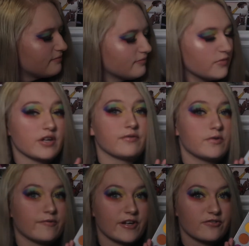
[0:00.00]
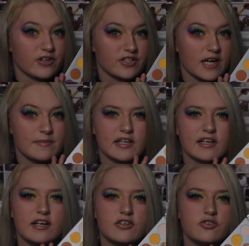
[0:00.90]
which I thought was a very strange name. It's
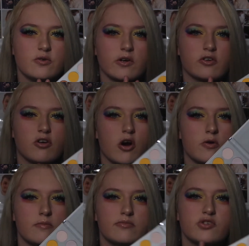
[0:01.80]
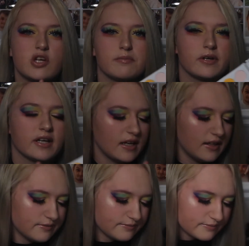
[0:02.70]
like a duochrome shimmery
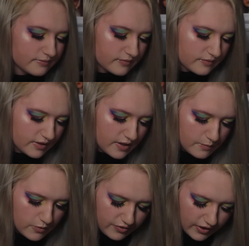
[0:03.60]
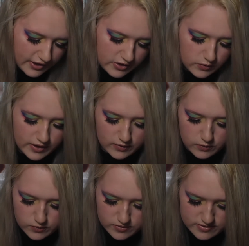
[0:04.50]
colour, more for like your inner
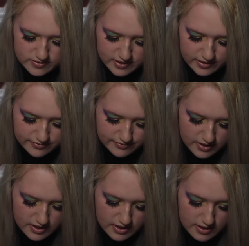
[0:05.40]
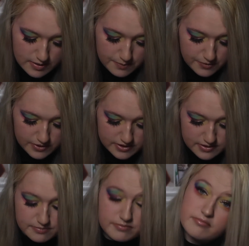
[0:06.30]
corners and stuff. Whereas
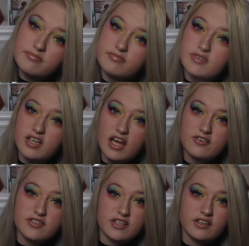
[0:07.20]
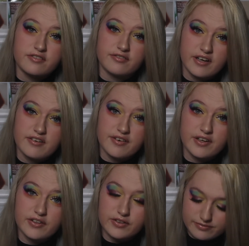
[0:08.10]
the colours in here are very,
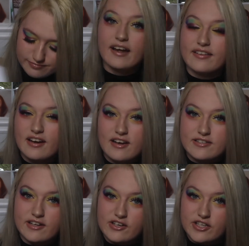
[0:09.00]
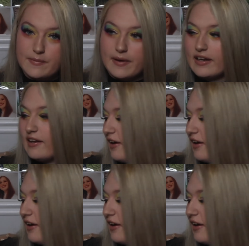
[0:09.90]
very good. And the last eyeshadow palette,